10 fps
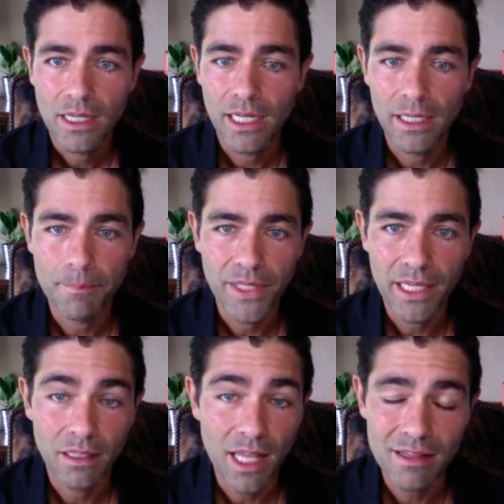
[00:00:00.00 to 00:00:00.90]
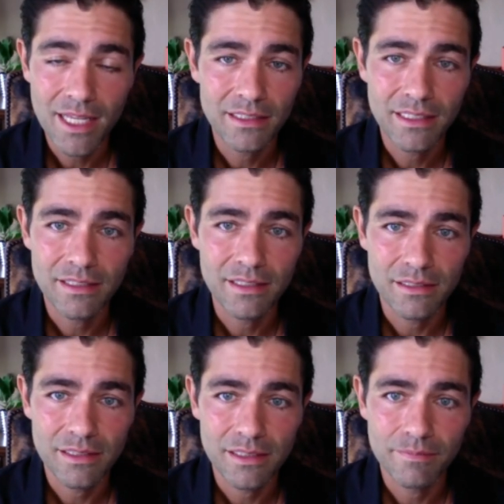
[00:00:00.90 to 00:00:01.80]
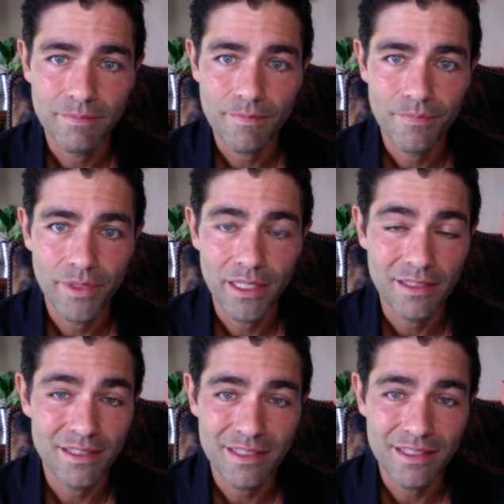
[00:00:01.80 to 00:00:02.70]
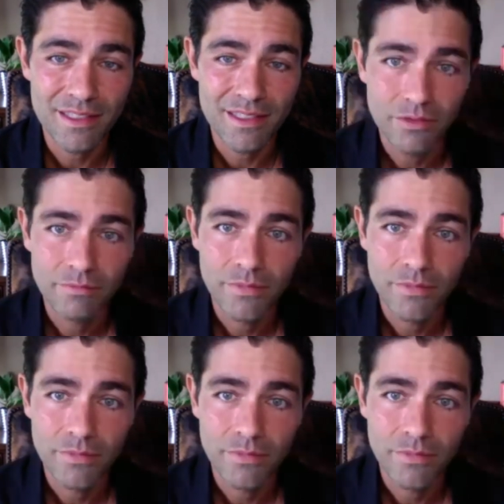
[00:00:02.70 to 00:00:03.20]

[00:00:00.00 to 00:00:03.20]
Um, and a lot of that is, is instinctive.